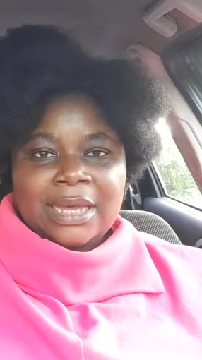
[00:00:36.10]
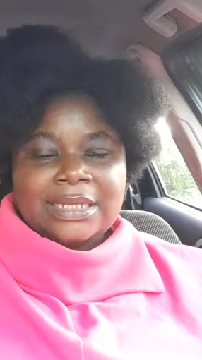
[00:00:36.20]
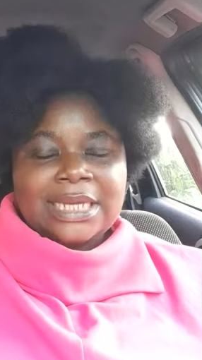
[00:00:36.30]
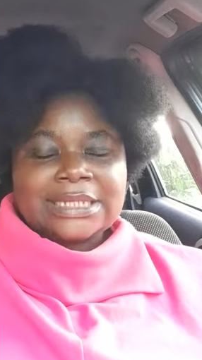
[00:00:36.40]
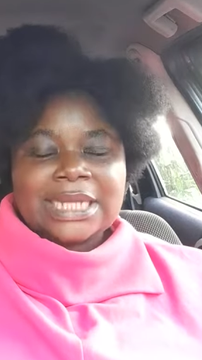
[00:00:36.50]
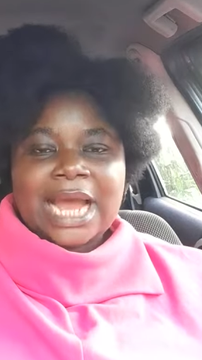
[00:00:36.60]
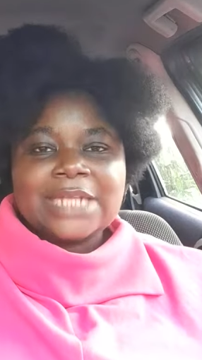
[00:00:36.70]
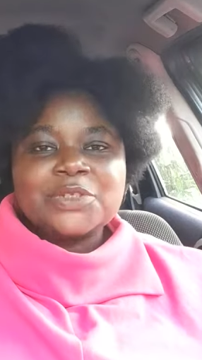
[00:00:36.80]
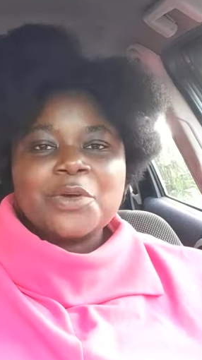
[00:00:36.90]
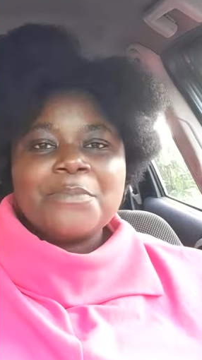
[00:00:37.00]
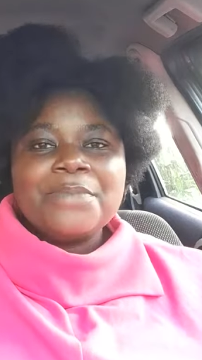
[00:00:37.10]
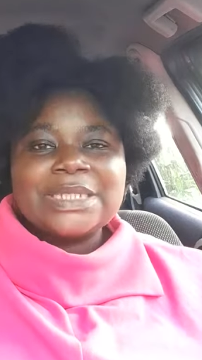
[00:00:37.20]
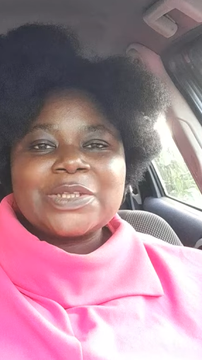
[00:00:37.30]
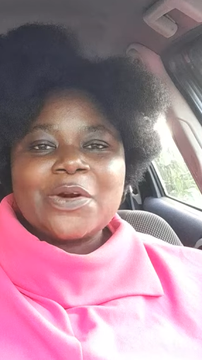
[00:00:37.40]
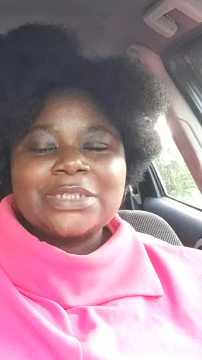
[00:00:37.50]
Yes, they had some
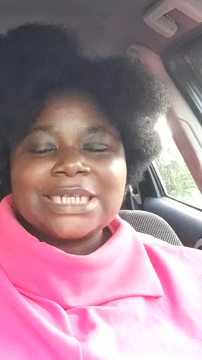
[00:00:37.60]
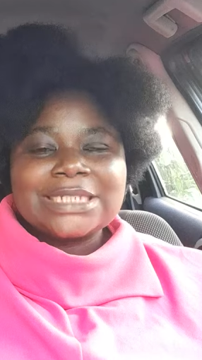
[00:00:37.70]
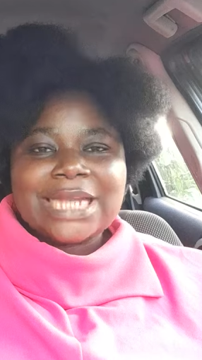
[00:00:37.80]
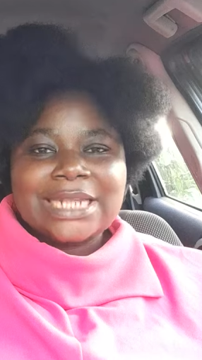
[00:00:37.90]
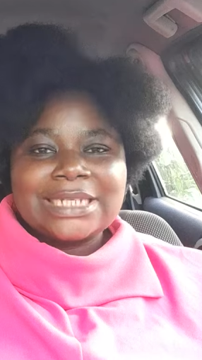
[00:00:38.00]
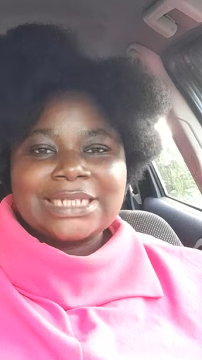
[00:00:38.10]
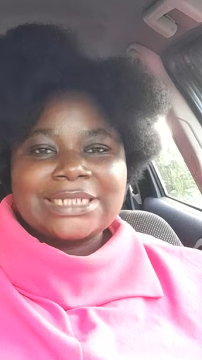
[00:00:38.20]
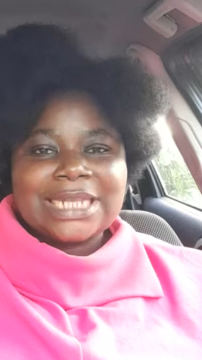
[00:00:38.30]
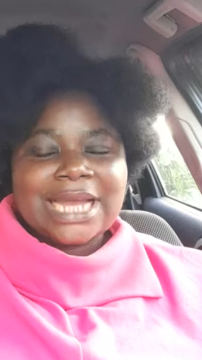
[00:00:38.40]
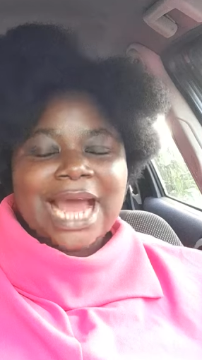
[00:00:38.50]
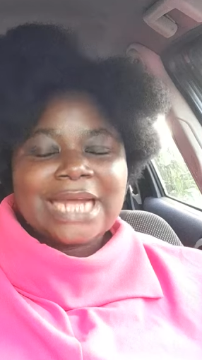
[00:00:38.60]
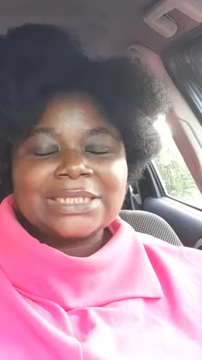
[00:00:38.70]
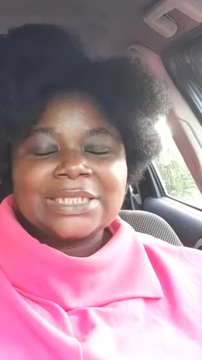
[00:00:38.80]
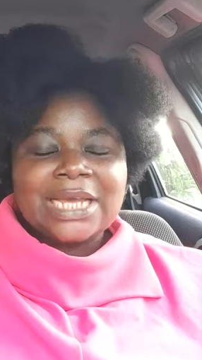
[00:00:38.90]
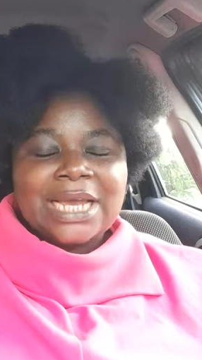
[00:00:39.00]
misunderstandings. They had,
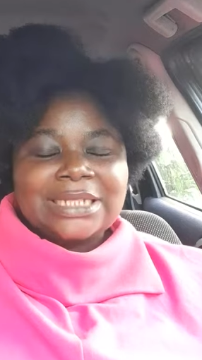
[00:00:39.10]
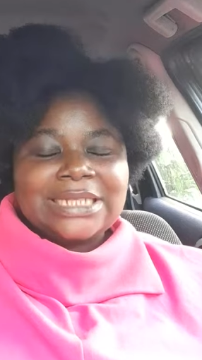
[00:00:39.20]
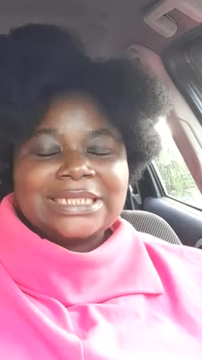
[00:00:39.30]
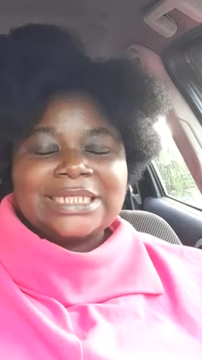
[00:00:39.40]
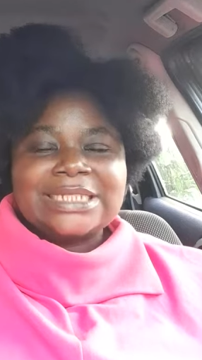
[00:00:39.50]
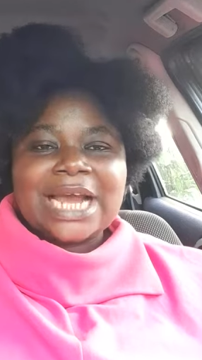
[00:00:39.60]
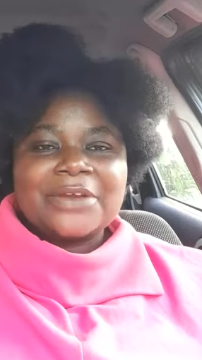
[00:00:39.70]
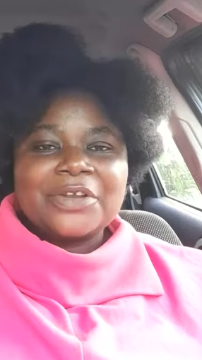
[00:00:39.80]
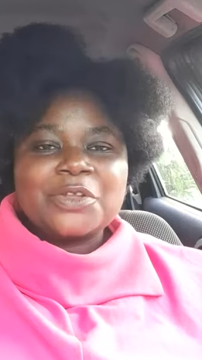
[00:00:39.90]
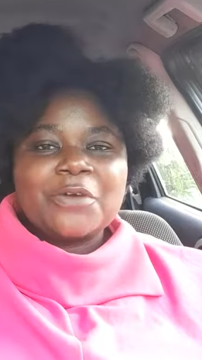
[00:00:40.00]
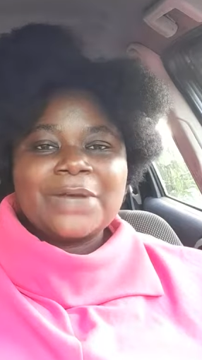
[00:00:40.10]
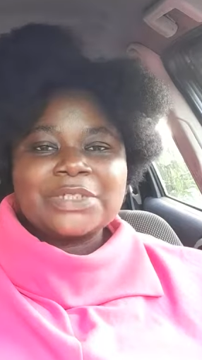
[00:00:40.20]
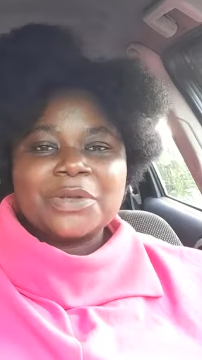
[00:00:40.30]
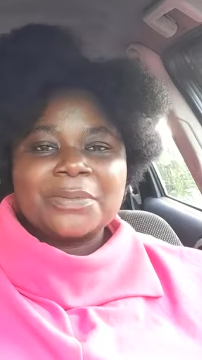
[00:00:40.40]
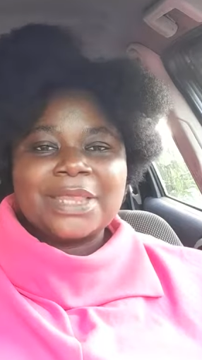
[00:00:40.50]
they disagreed over
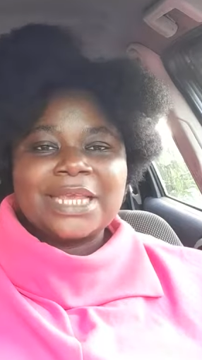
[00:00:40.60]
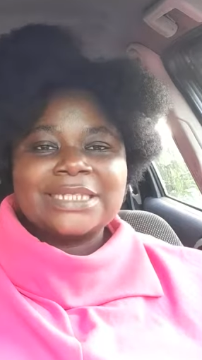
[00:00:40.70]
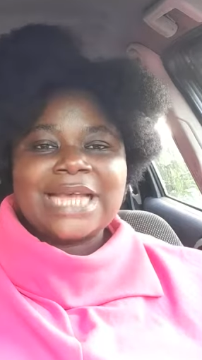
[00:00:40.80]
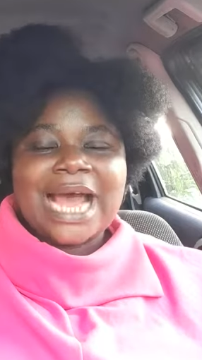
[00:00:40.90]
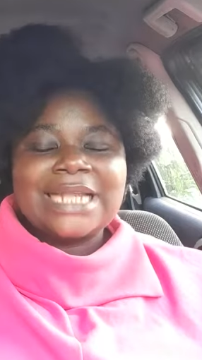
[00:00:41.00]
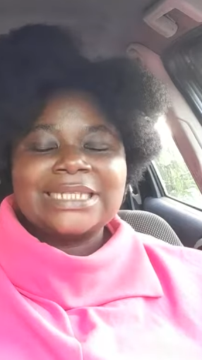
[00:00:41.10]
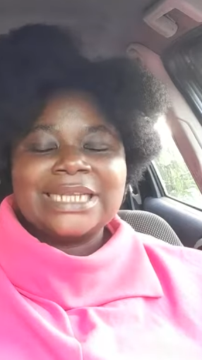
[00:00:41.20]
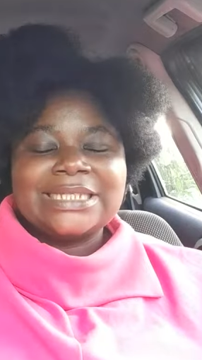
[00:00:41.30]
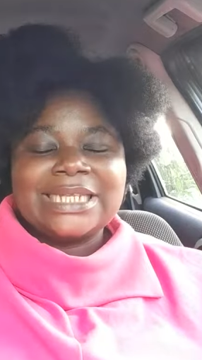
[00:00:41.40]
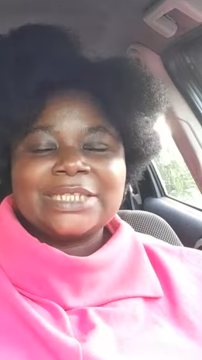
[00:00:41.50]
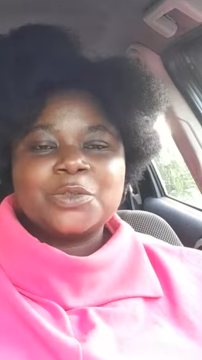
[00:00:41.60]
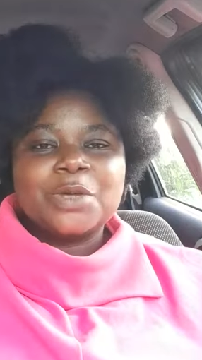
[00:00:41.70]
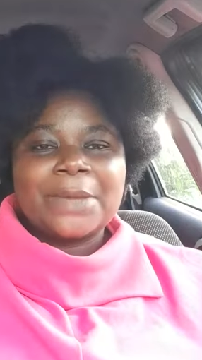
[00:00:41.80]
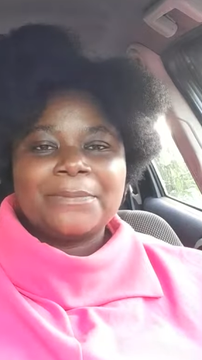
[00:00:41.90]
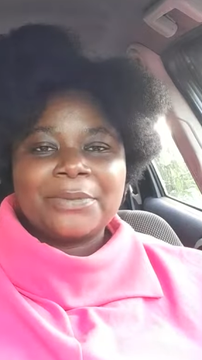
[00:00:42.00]
some things and then they
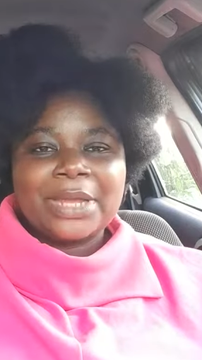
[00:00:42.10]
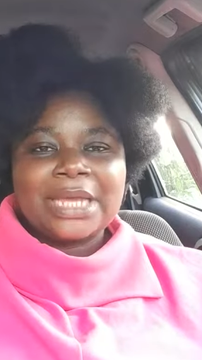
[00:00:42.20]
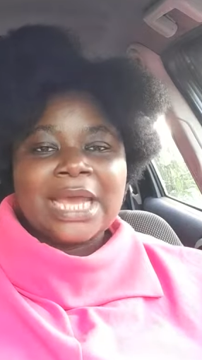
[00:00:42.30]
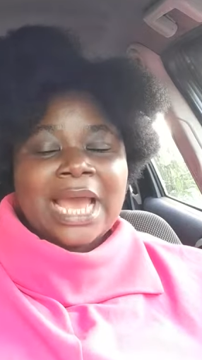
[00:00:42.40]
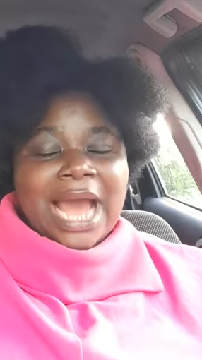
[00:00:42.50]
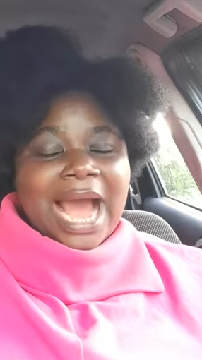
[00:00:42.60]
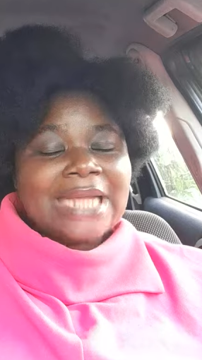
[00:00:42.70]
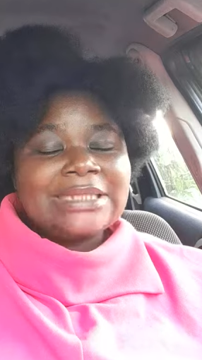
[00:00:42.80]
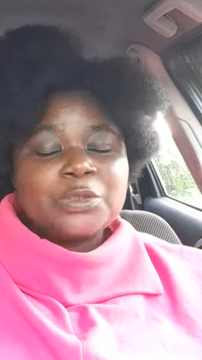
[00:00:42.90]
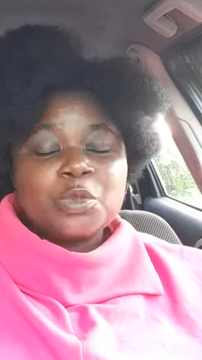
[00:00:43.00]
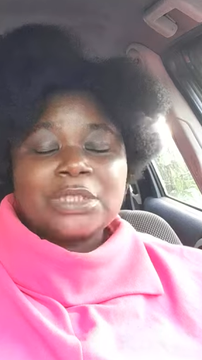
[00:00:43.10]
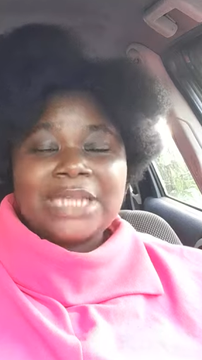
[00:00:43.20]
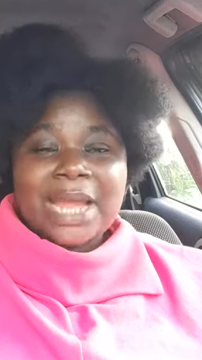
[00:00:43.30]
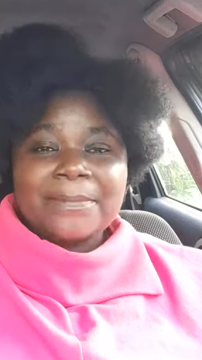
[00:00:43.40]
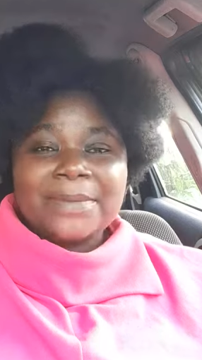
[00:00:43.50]
took a break. And to
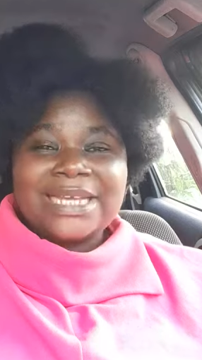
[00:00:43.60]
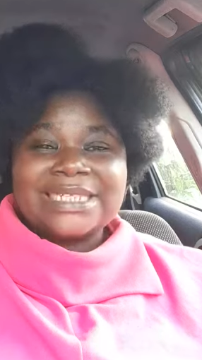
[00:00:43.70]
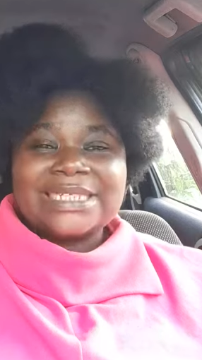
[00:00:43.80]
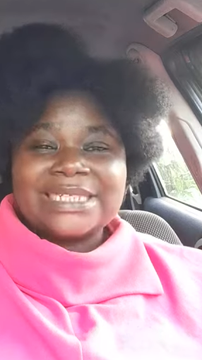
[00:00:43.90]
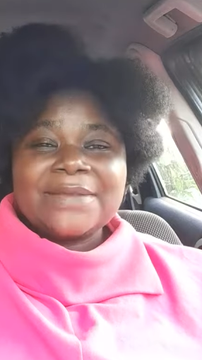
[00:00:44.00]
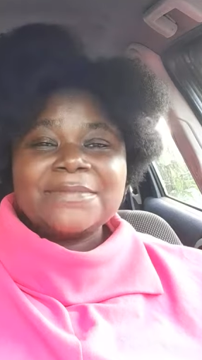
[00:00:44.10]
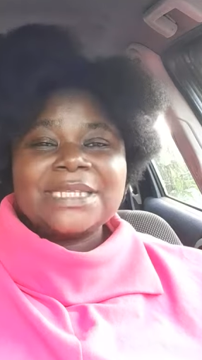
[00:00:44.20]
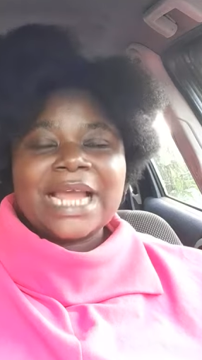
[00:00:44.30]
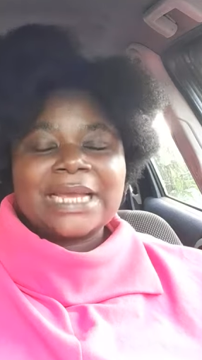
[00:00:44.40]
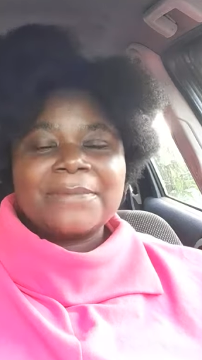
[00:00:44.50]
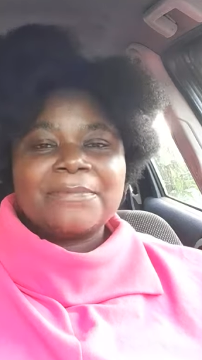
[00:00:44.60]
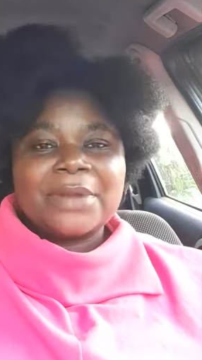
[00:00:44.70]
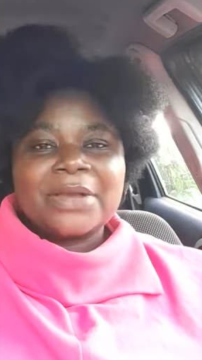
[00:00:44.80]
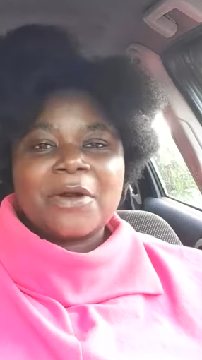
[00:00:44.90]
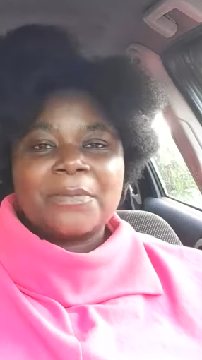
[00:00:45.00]
them, it seems like a
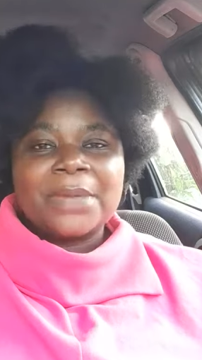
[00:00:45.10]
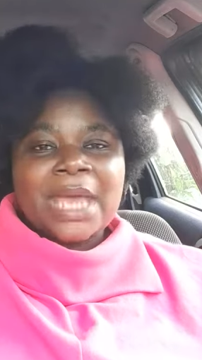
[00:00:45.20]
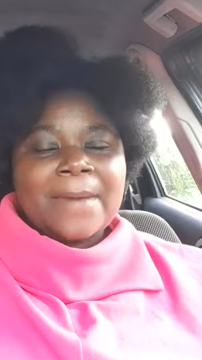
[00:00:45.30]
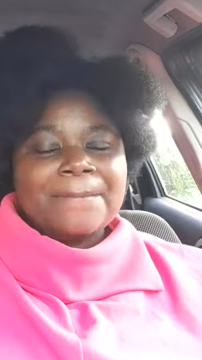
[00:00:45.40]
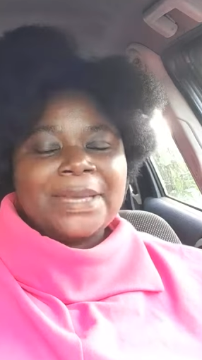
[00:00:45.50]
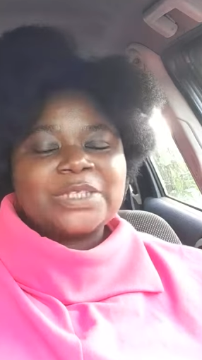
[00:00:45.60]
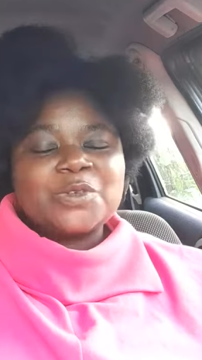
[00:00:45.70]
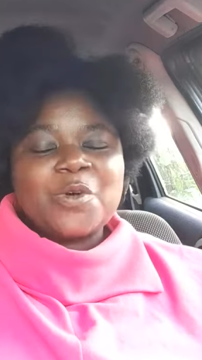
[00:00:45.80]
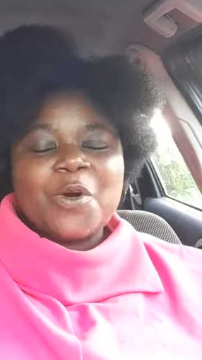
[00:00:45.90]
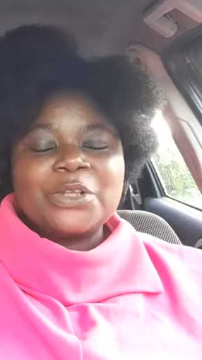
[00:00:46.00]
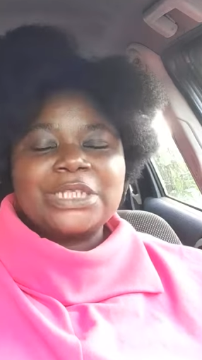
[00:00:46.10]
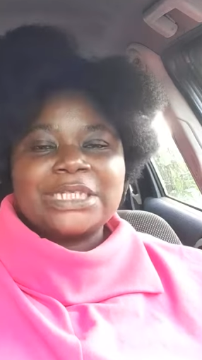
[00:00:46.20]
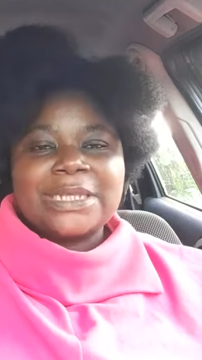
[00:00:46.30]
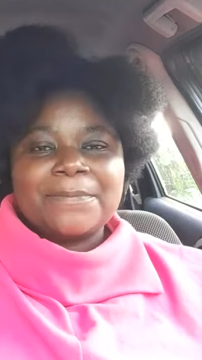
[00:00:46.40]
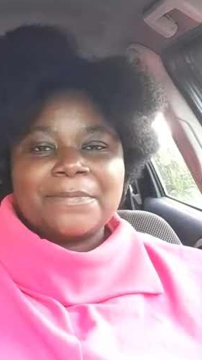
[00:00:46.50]
breakup, but to God,
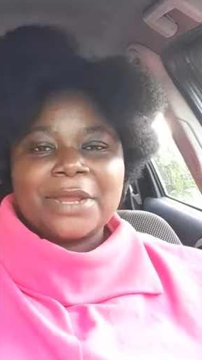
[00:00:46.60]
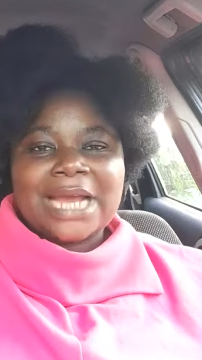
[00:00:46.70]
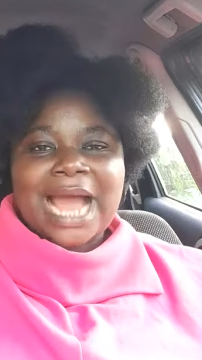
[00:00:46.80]
it's a break.